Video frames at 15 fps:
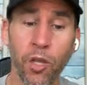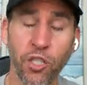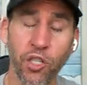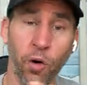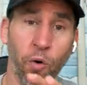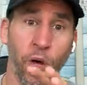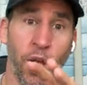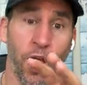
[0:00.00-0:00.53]

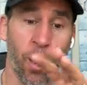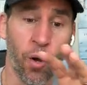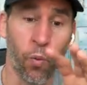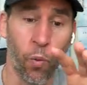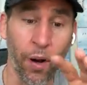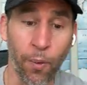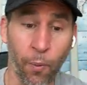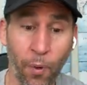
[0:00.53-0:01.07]
So
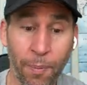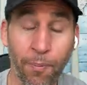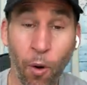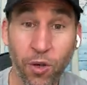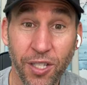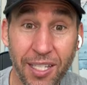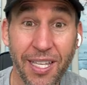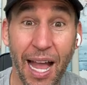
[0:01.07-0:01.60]
what, what
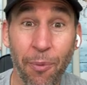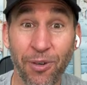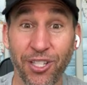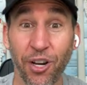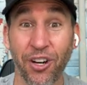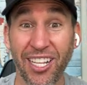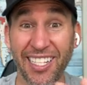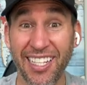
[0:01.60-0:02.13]
most of the time we
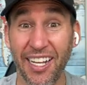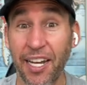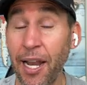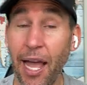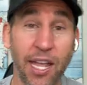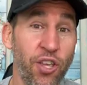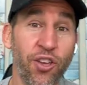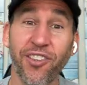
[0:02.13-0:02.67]
start on Sunday
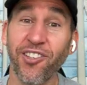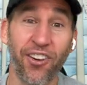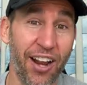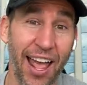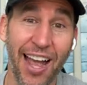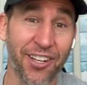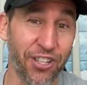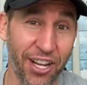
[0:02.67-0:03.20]
night. You can start
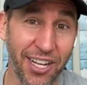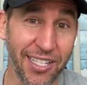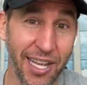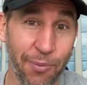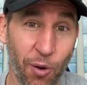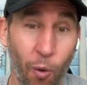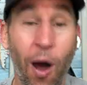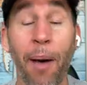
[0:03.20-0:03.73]
actually
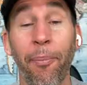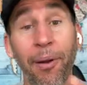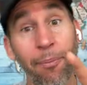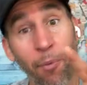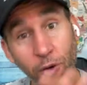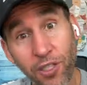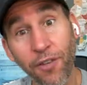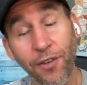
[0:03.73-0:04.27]
anytime you want, but
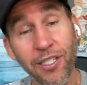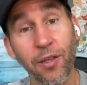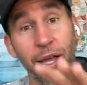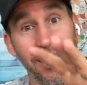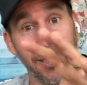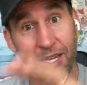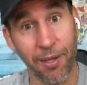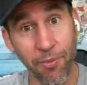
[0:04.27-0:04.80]
most of us
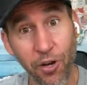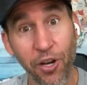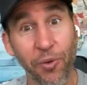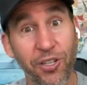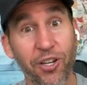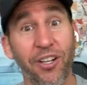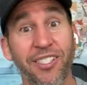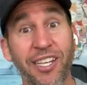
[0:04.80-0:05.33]
as a community,
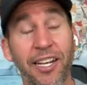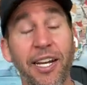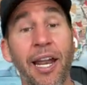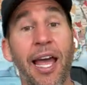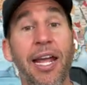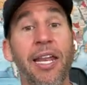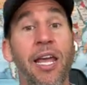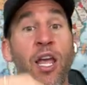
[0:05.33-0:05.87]
we start Sunday
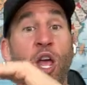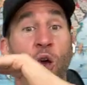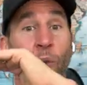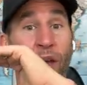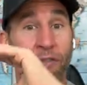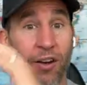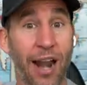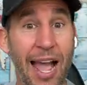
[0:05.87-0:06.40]
night.
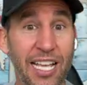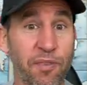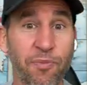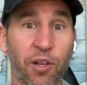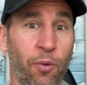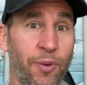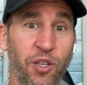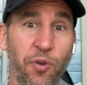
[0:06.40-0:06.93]
We have our last
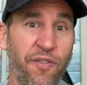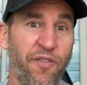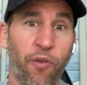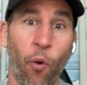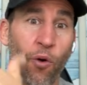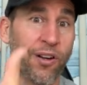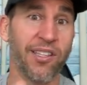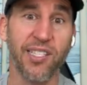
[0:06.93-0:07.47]
meal between
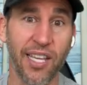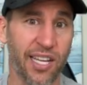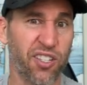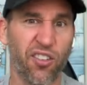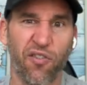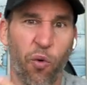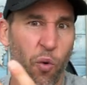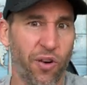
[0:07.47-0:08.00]
four and
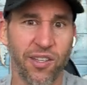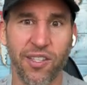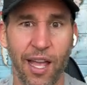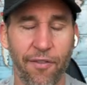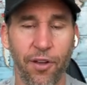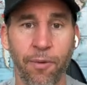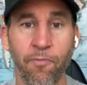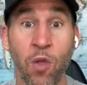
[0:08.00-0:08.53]
six or four and
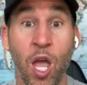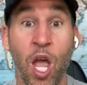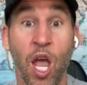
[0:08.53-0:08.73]
seven.